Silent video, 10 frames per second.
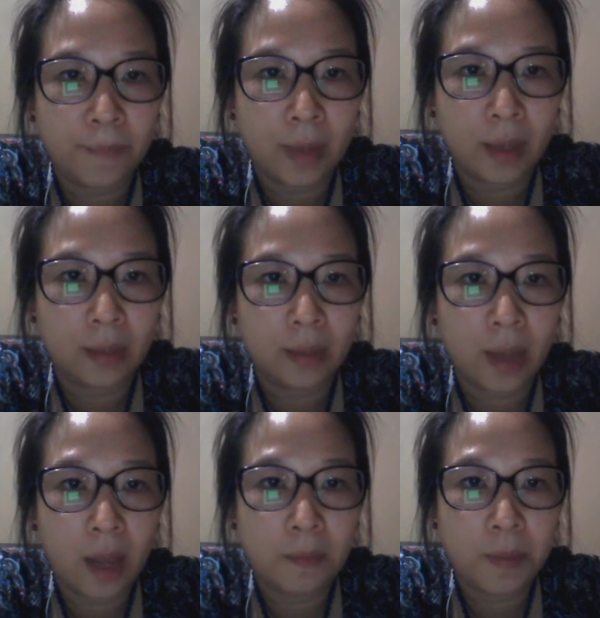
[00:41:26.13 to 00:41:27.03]
the
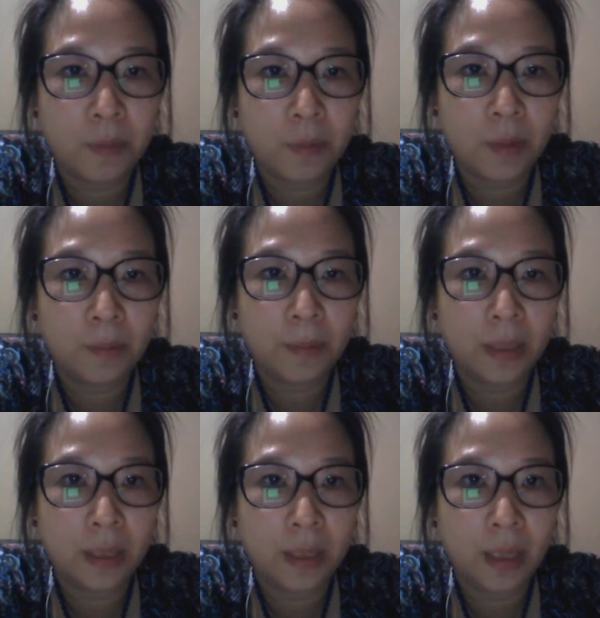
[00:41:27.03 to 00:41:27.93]
AP will be
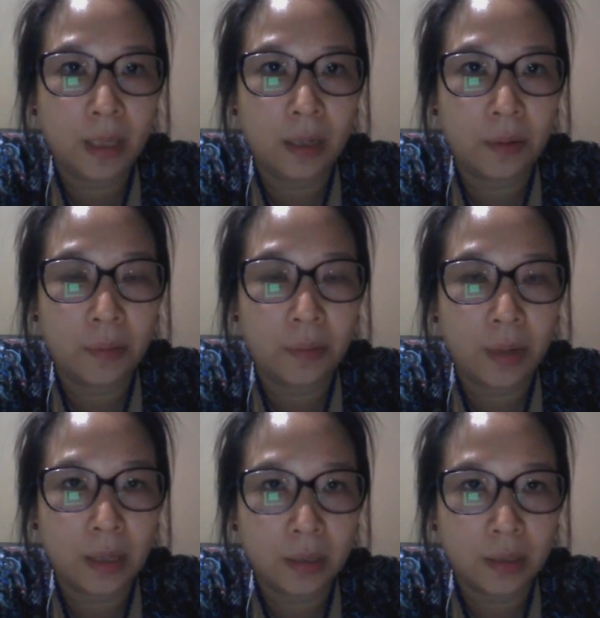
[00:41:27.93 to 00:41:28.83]

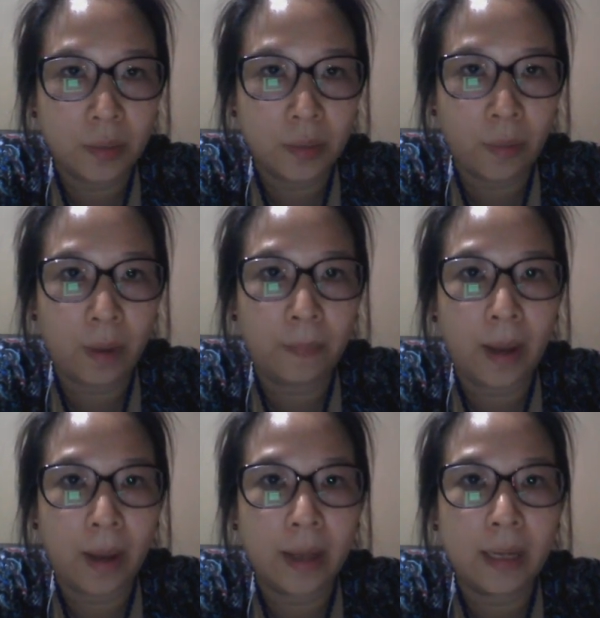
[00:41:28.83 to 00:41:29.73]
decreased,
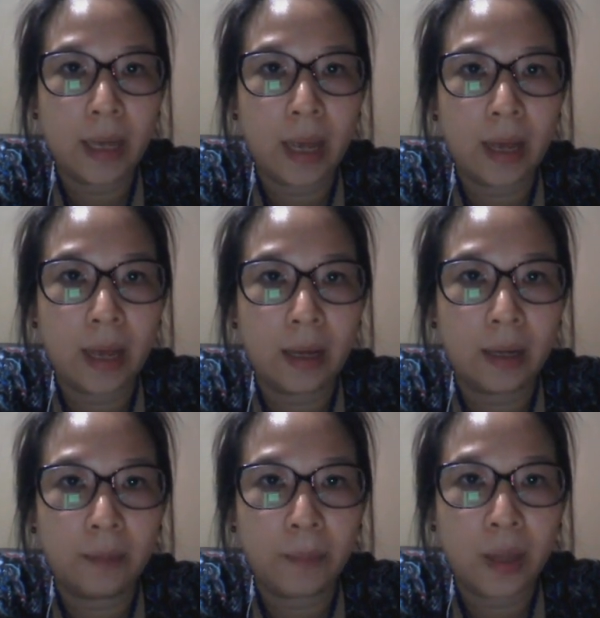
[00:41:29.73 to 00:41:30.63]
whereby
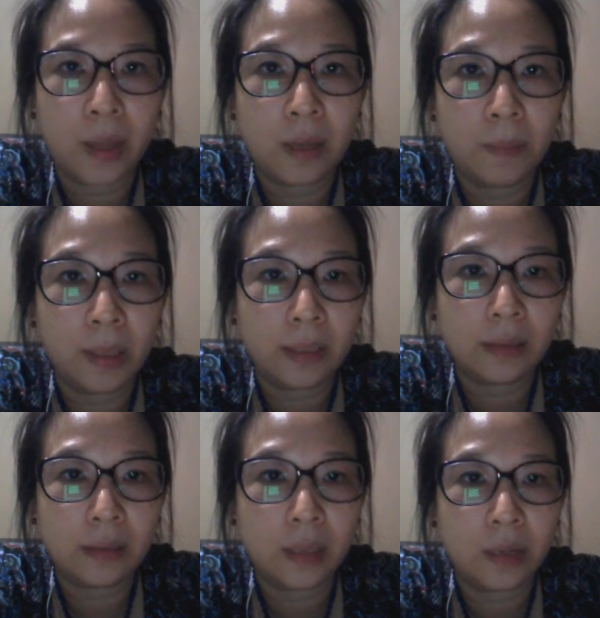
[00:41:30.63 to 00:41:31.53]
payable is
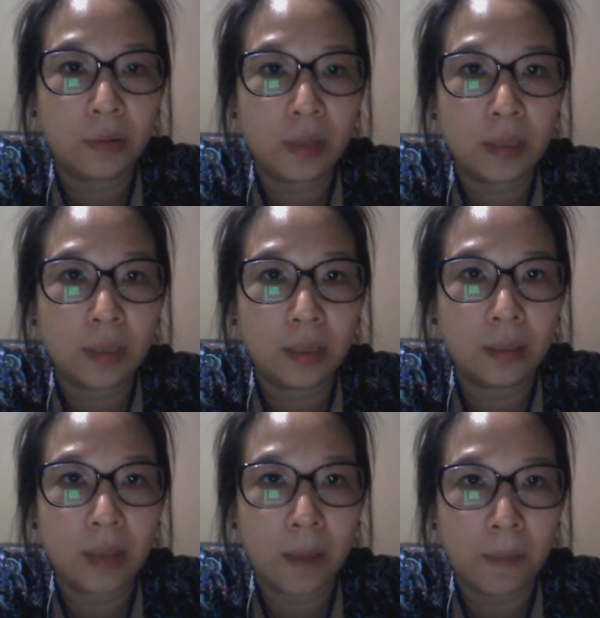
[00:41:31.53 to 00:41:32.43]
decreased in the
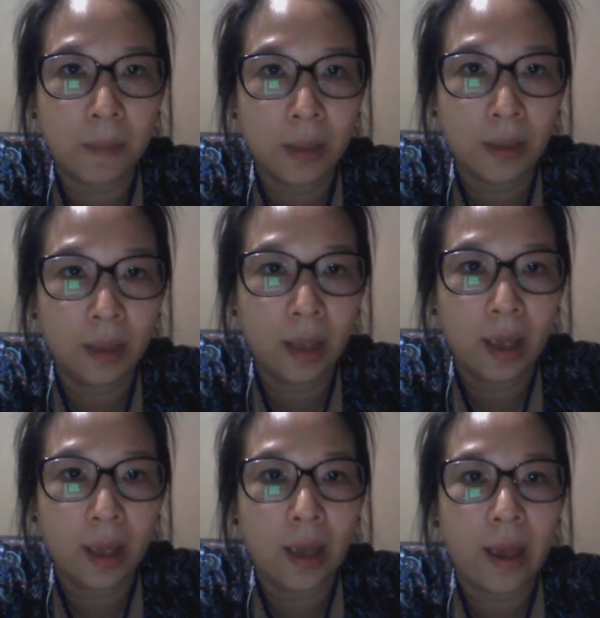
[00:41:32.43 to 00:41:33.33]
debit,
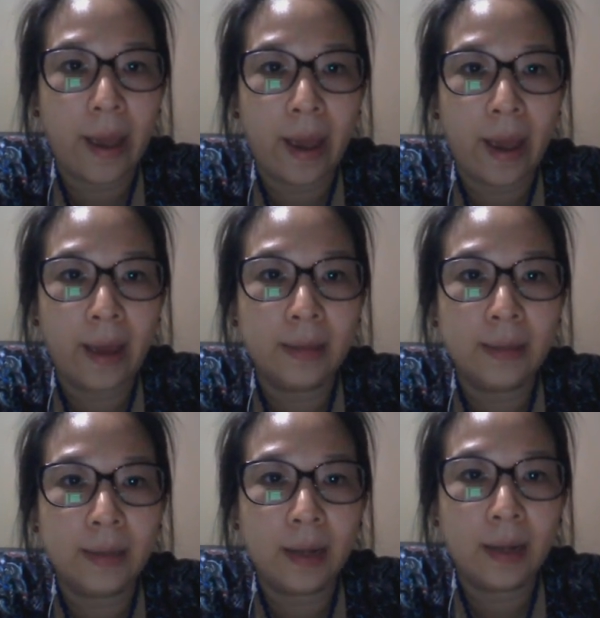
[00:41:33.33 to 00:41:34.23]
and
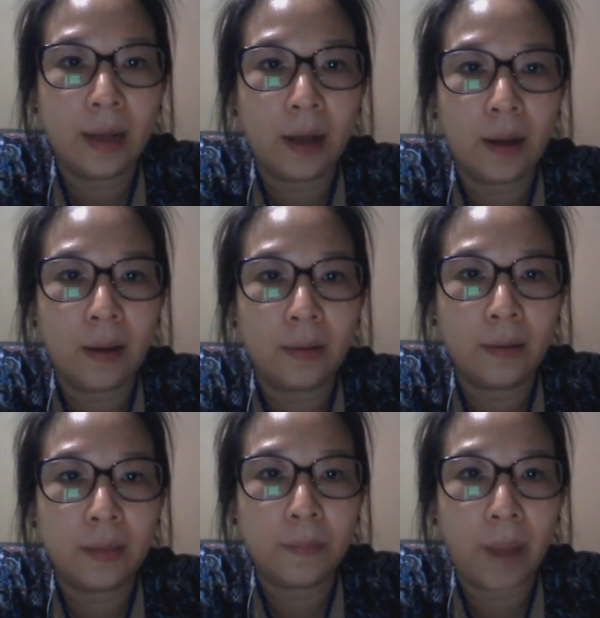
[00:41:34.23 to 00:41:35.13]
the
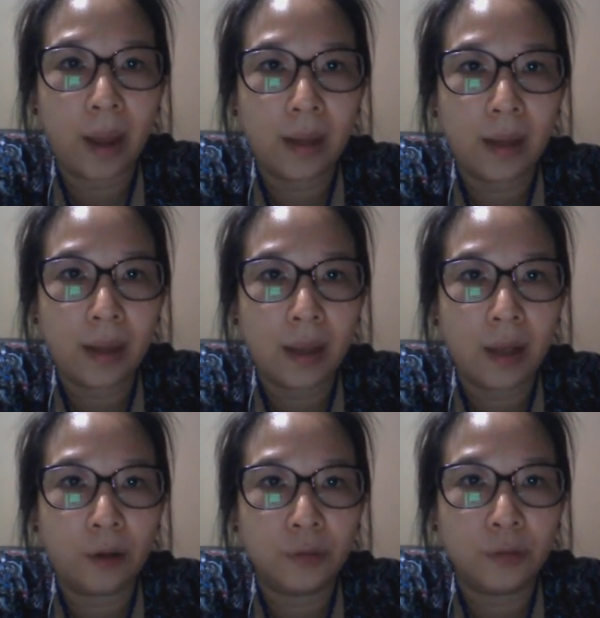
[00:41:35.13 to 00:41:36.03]
bank
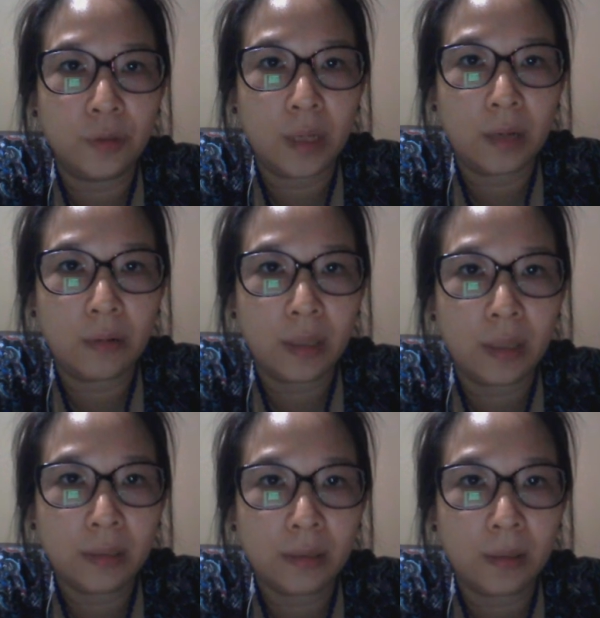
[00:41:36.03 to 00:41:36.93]
also decrease,
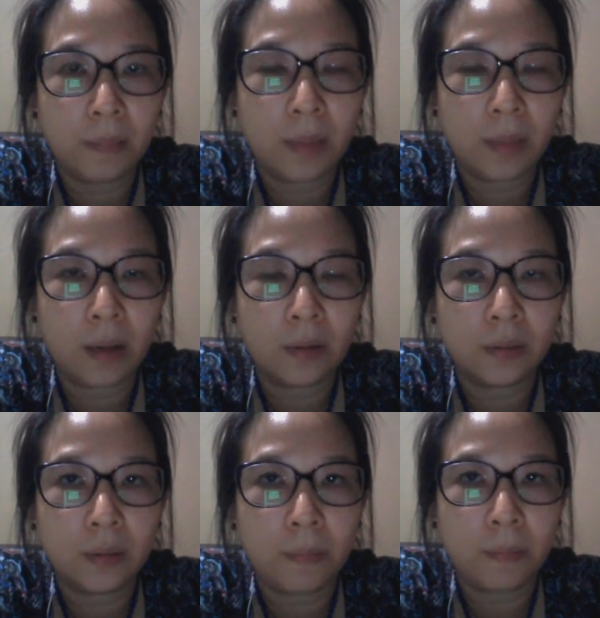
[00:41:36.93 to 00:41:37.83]
because
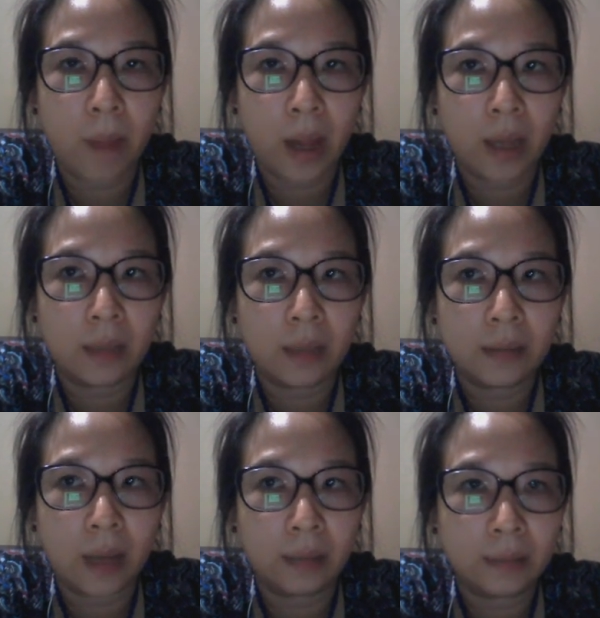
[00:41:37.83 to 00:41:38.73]
bank is
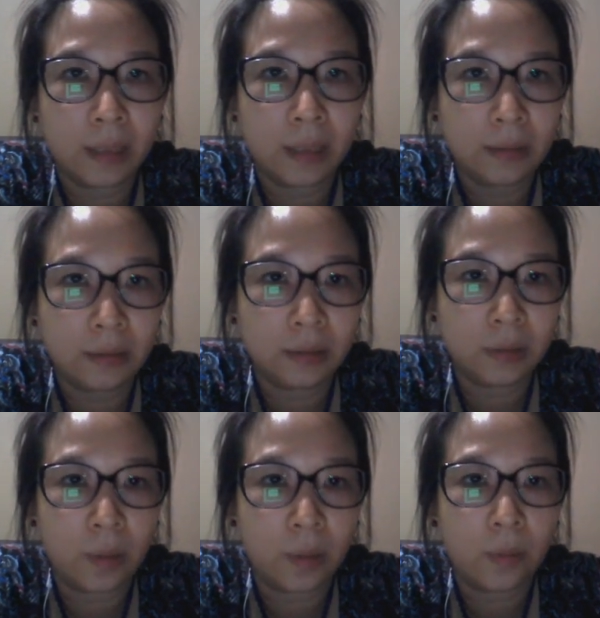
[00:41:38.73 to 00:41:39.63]
asset, so